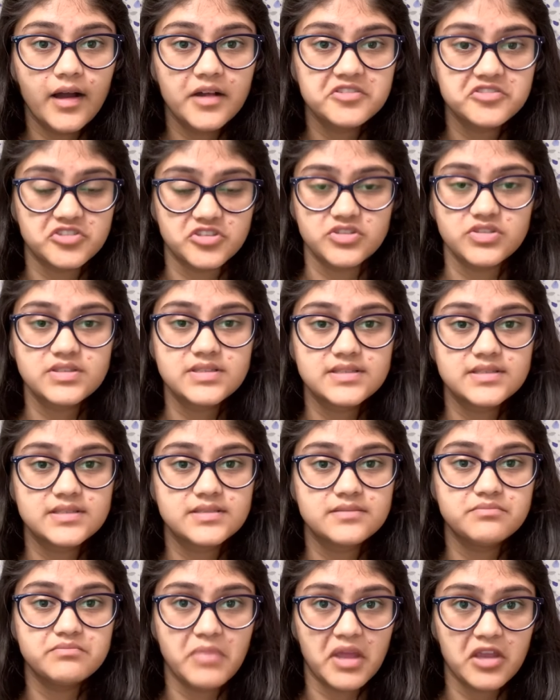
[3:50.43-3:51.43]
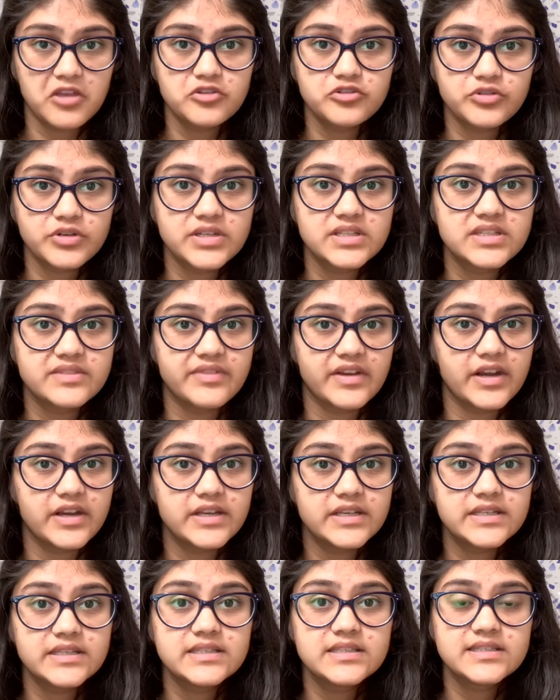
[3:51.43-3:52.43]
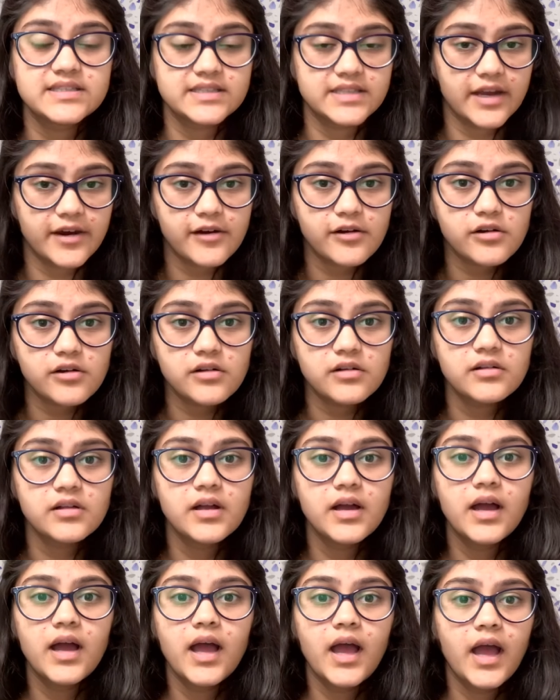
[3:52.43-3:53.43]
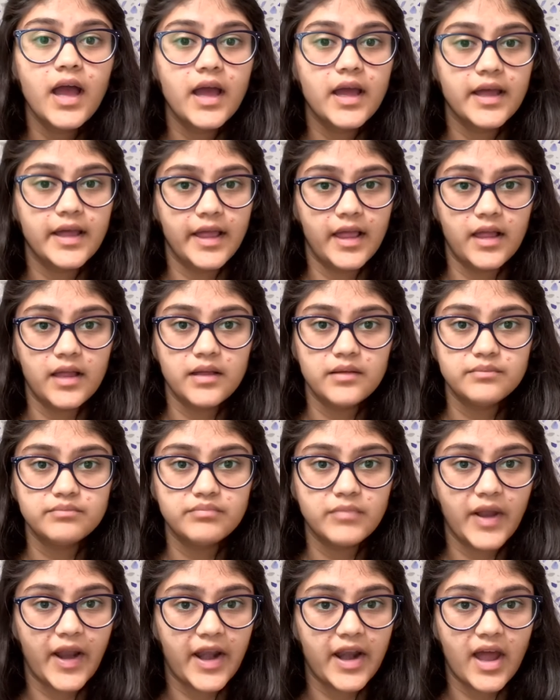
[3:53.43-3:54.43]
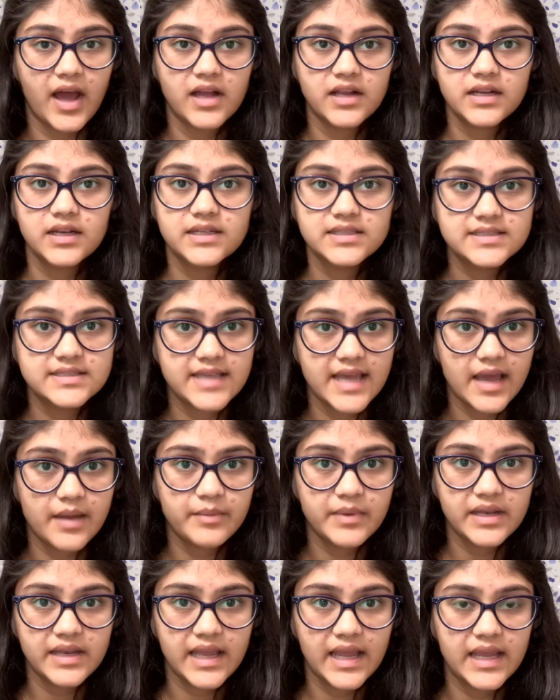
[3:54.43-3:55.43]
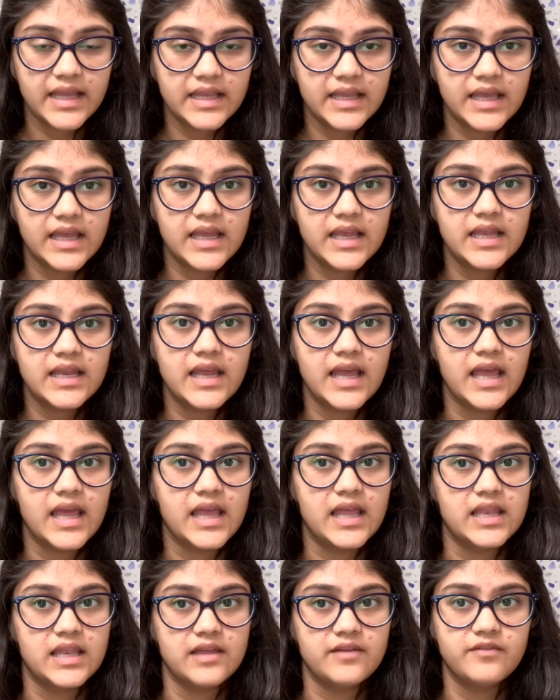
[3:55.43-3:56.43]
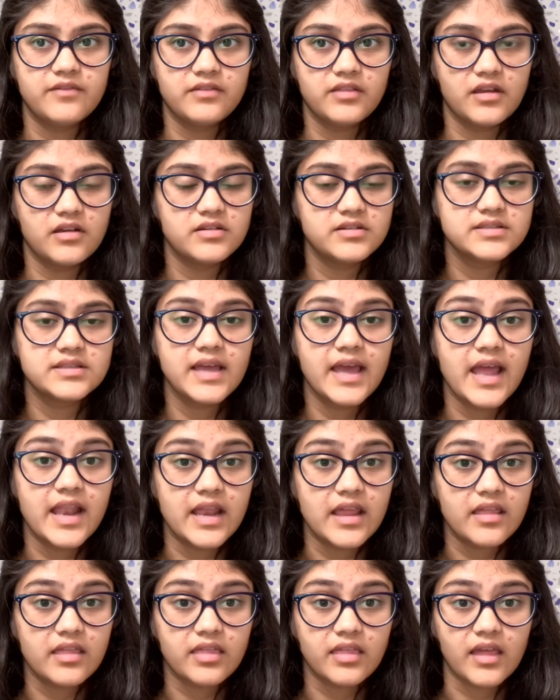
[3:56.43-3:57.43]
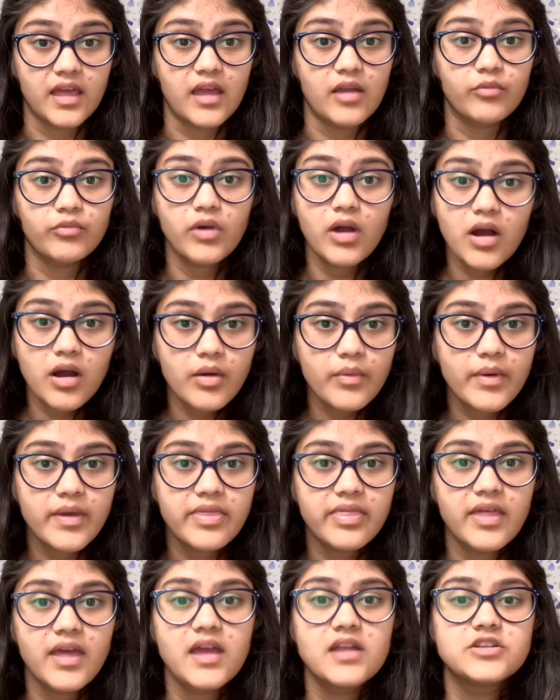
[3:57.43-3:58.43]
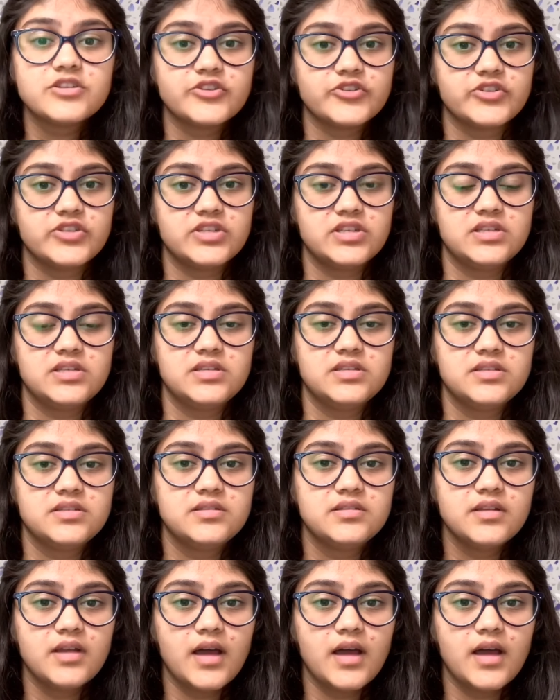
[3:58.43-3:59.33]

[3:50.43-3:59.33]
Just make sure it's very sterile, not contaminated, and if there's anything wrong with it, just